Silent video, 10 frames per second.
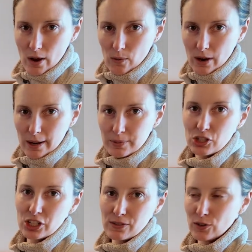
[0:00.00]
wet wipes
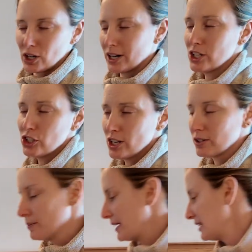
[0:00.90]
just for
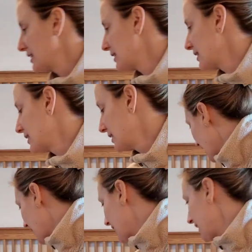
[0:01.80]
general maintenance
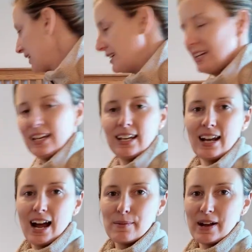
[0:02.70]
and an eye